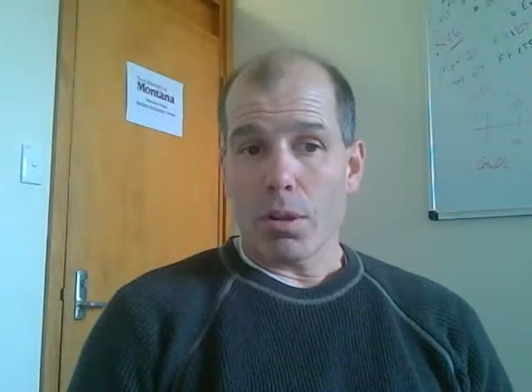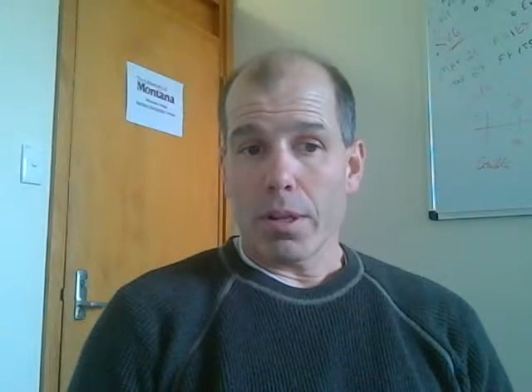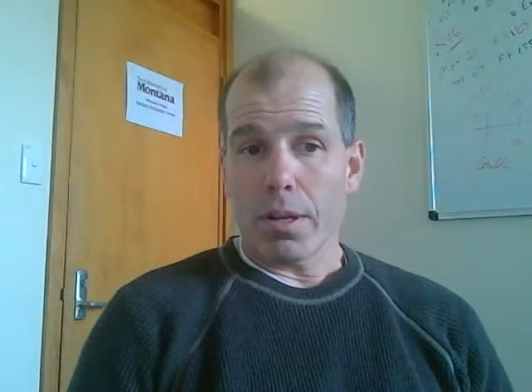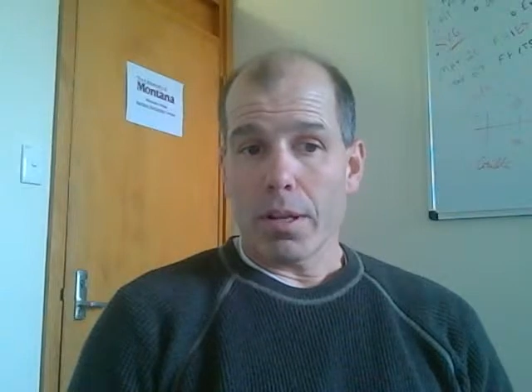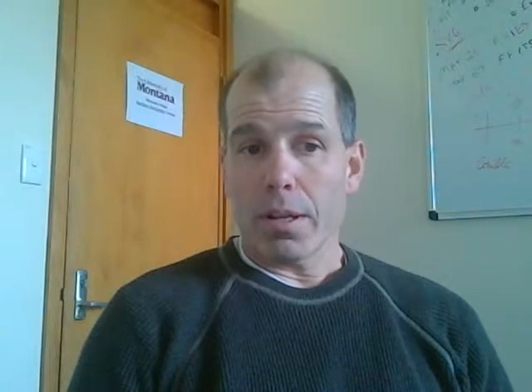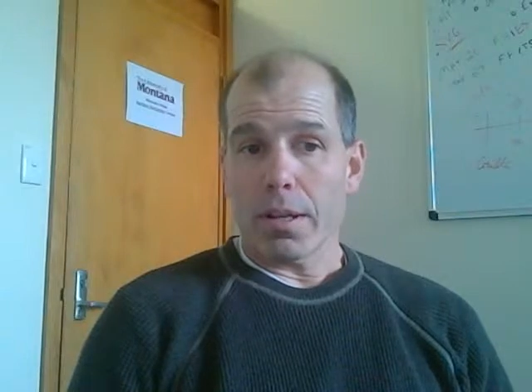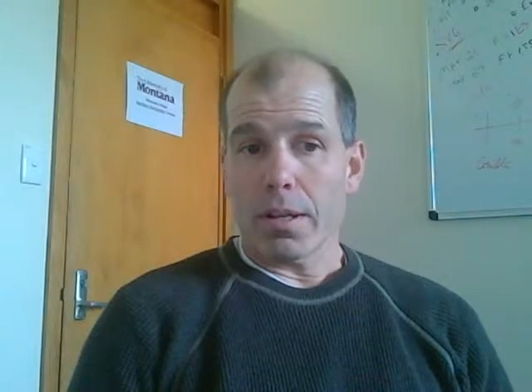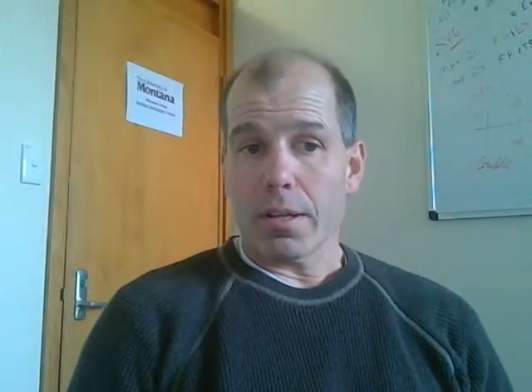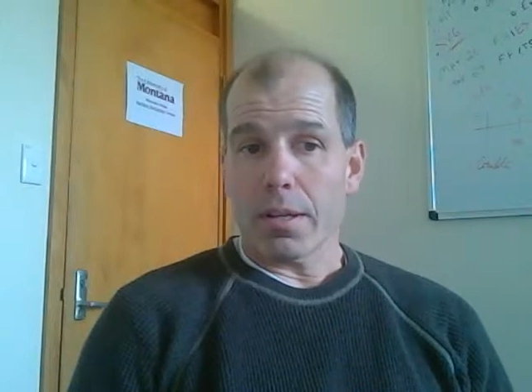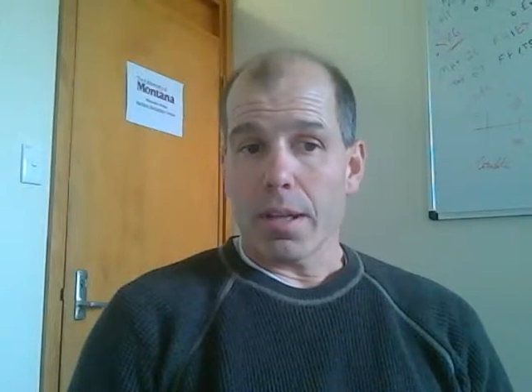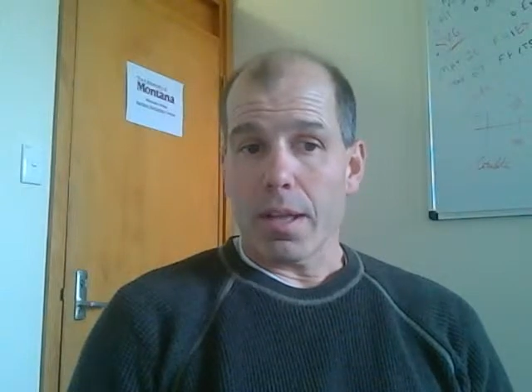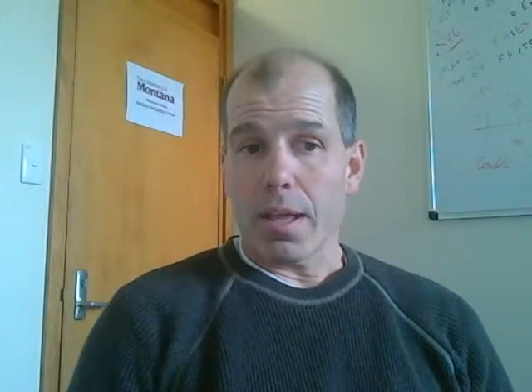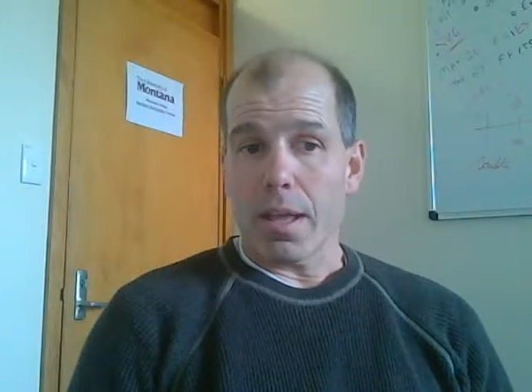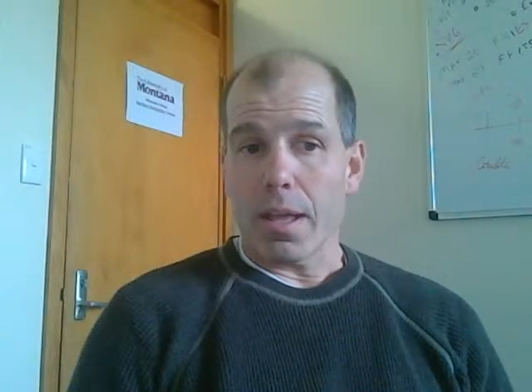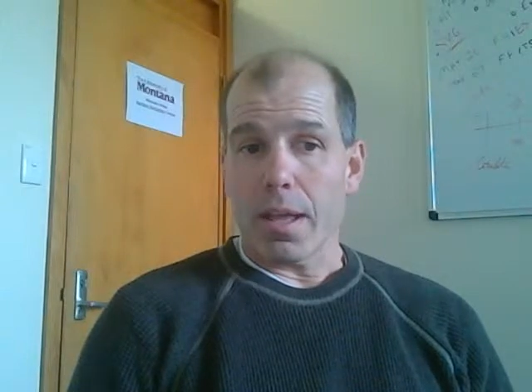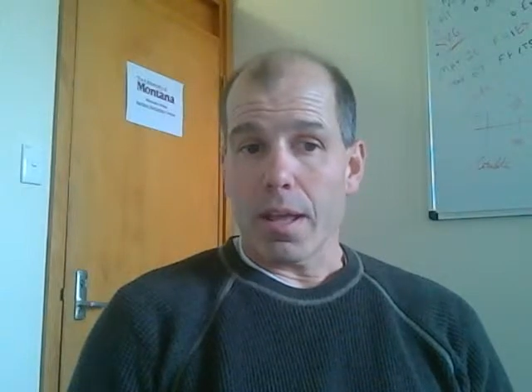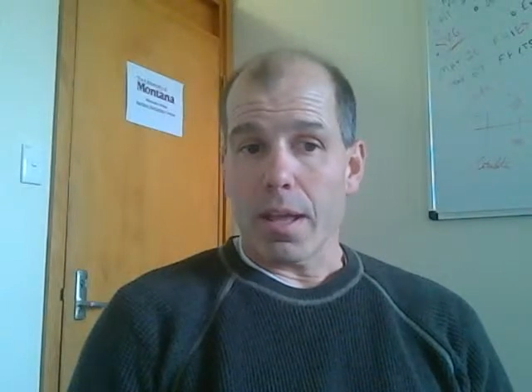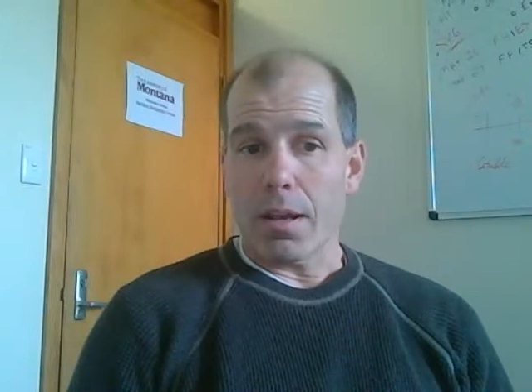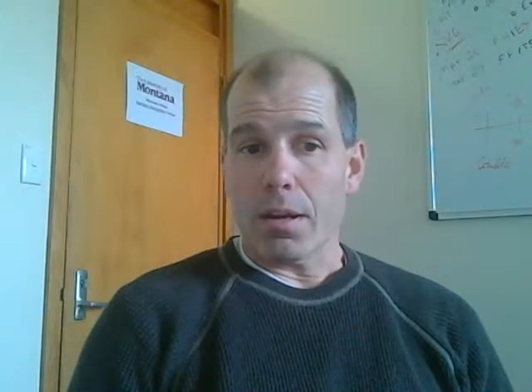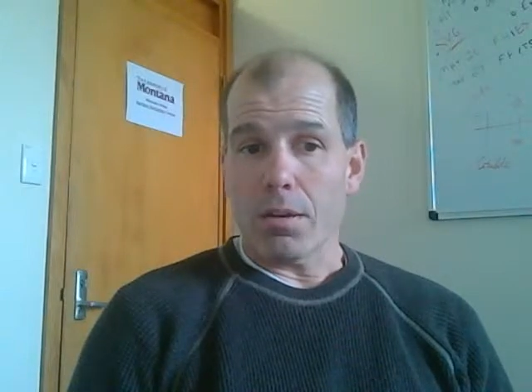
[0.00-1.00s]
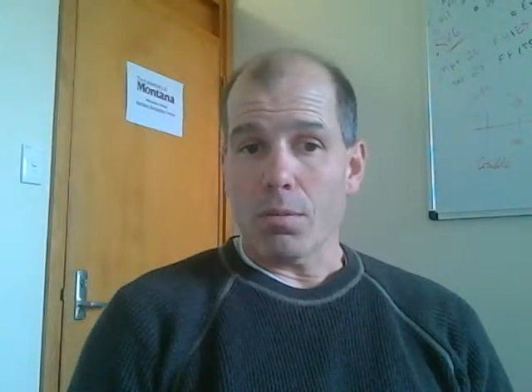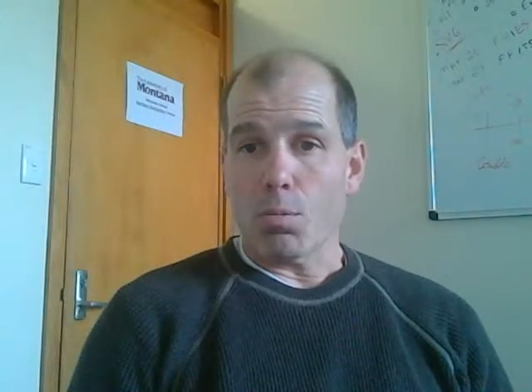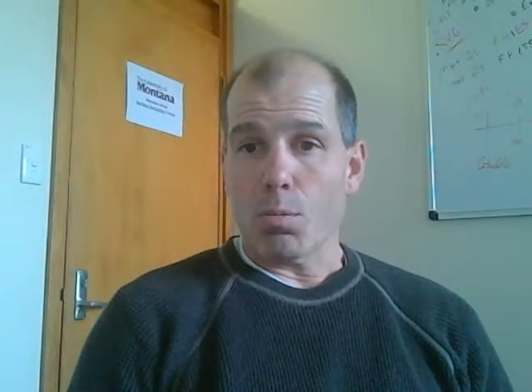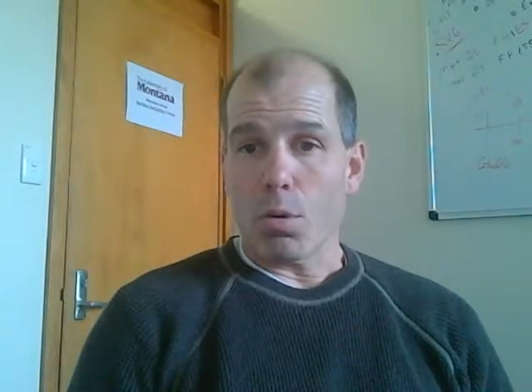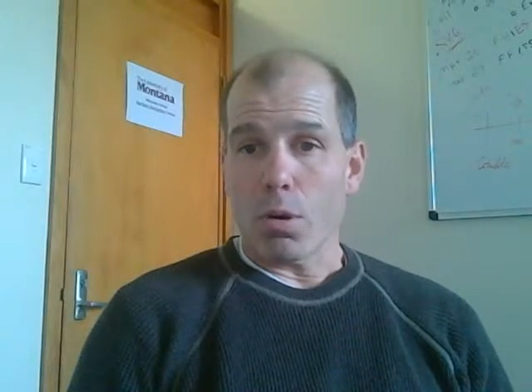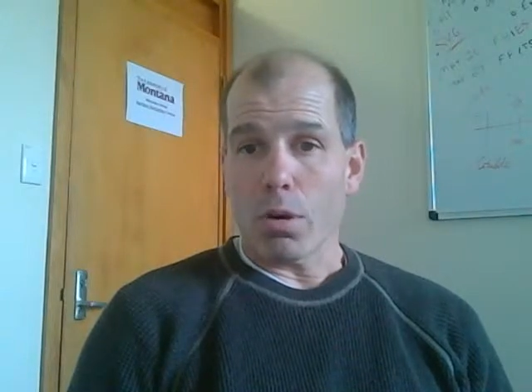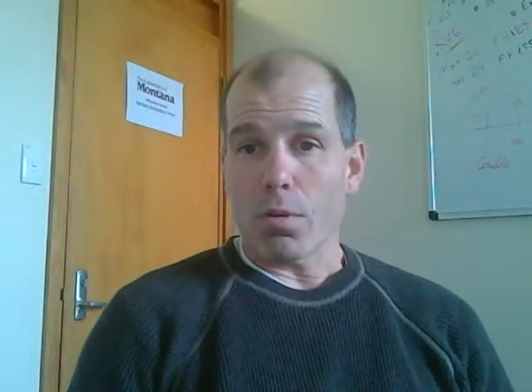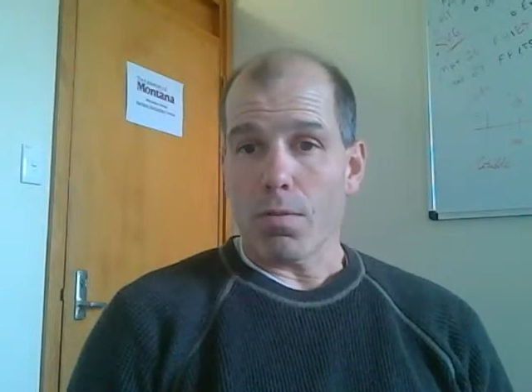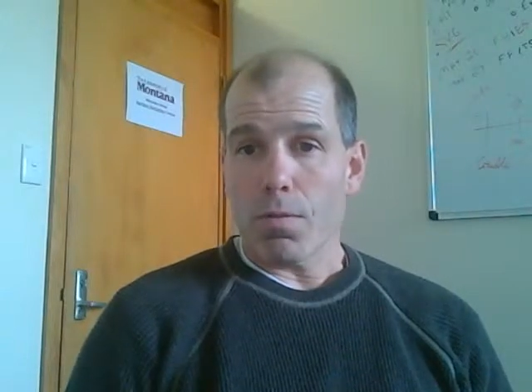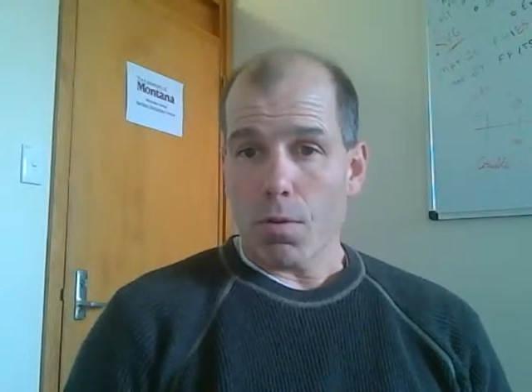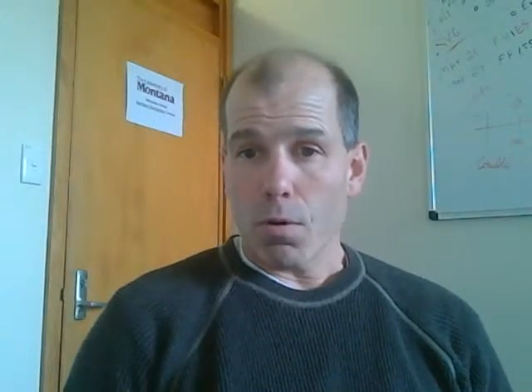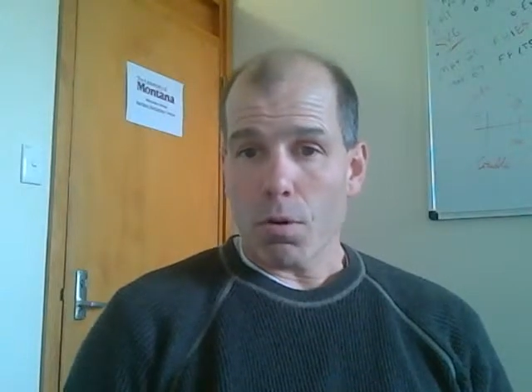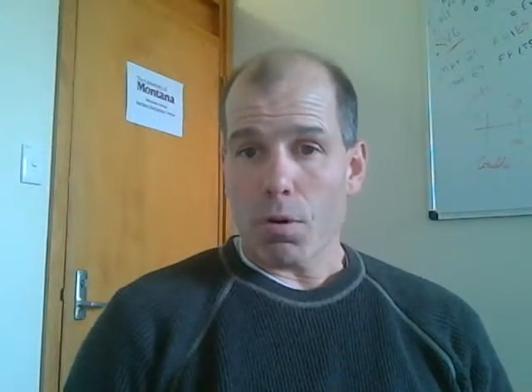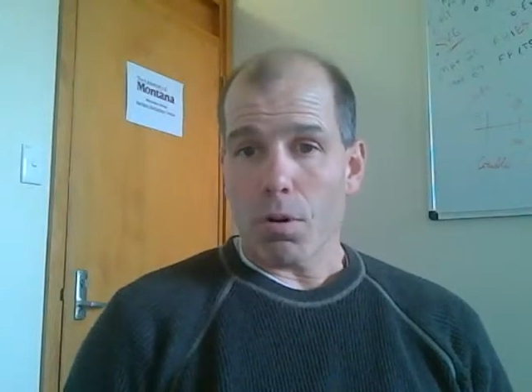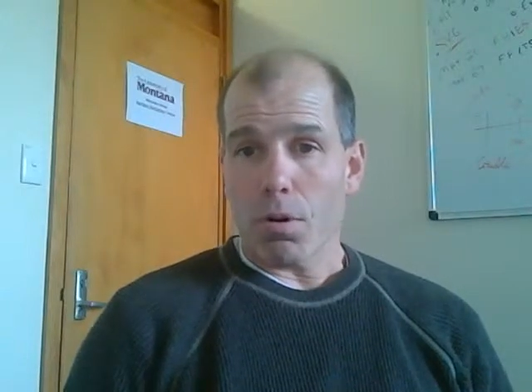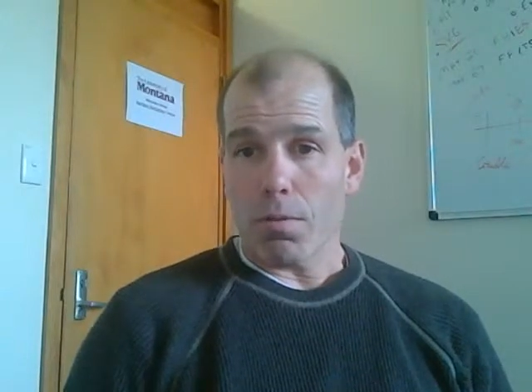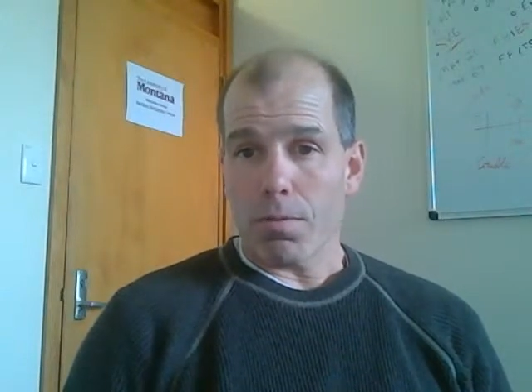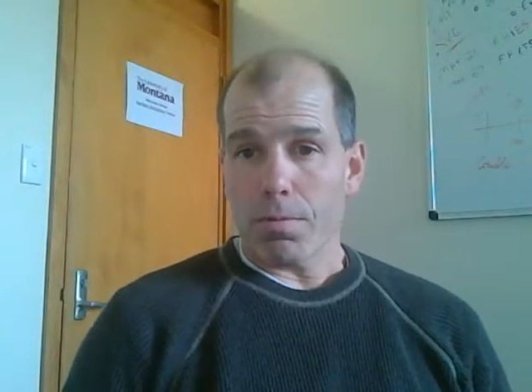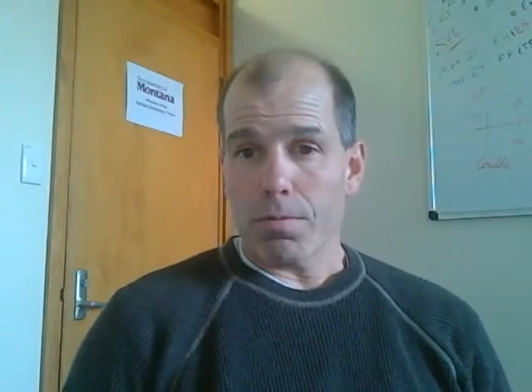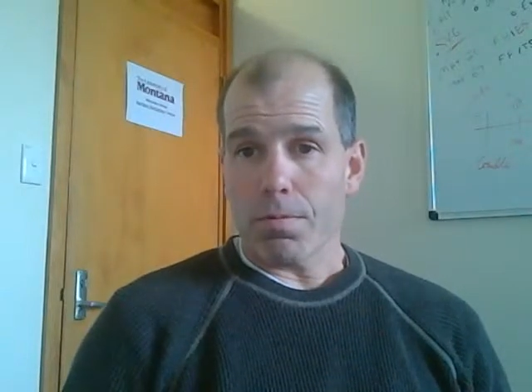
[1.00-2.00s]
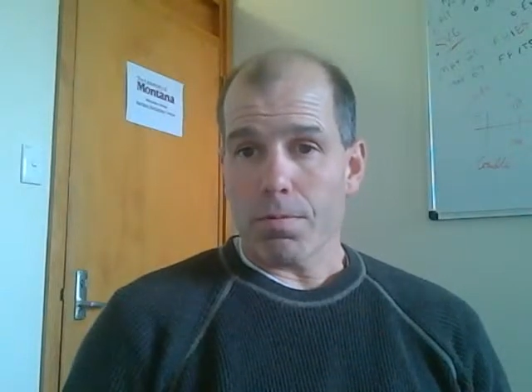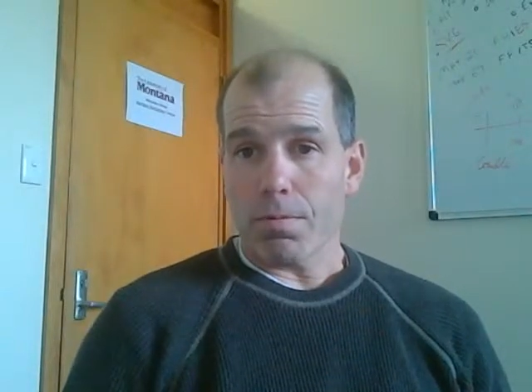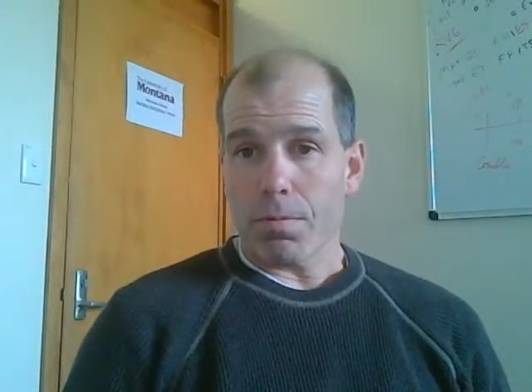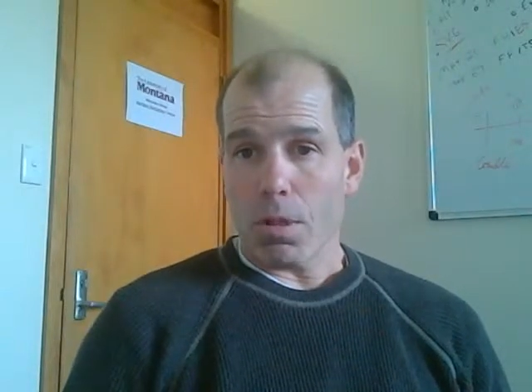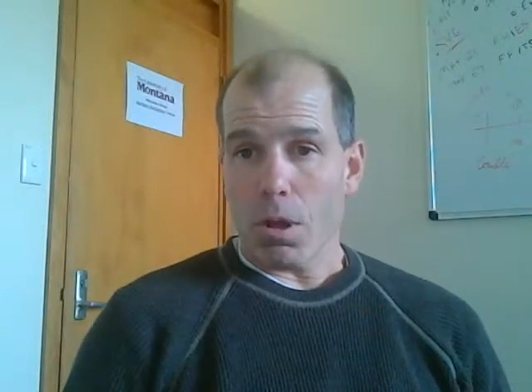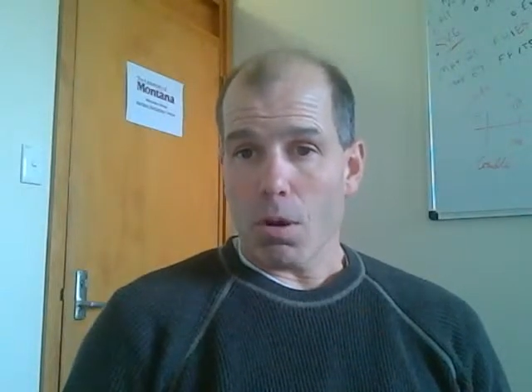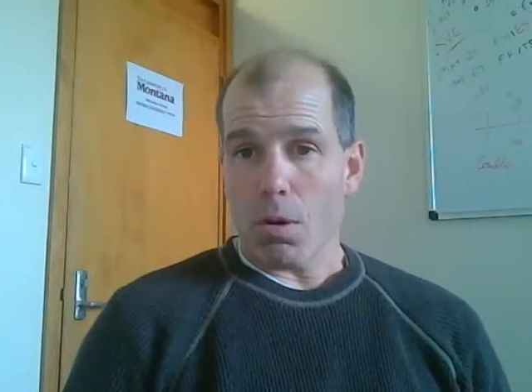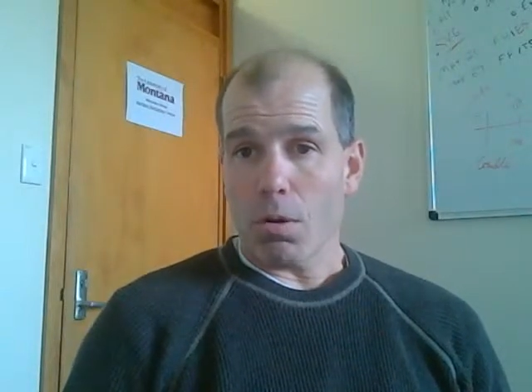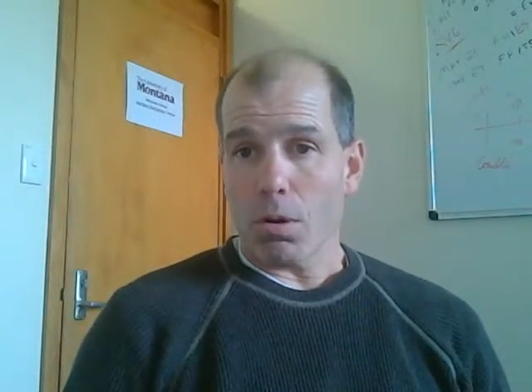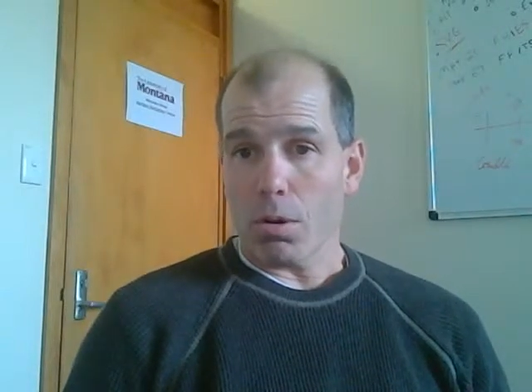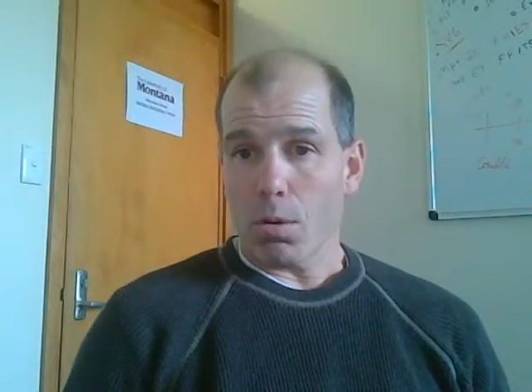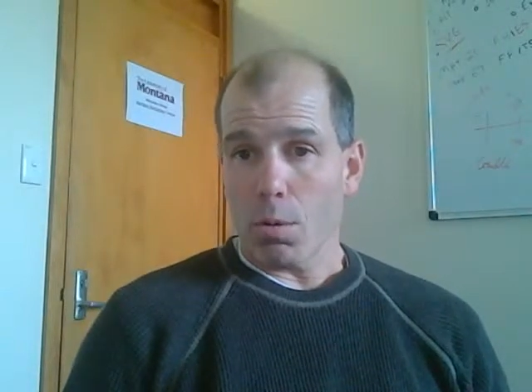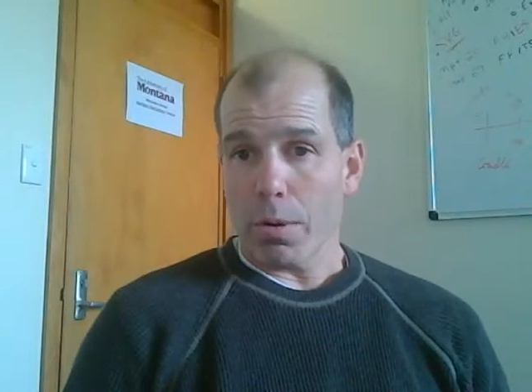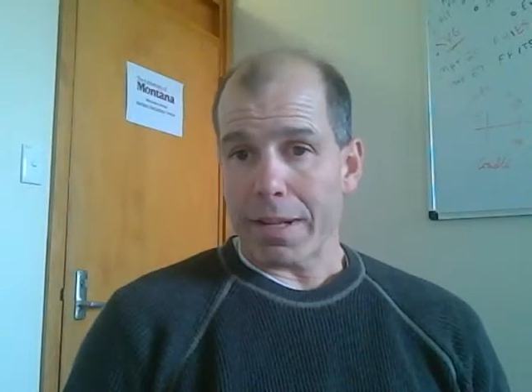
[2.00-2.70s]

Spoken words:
clinic. And workflow,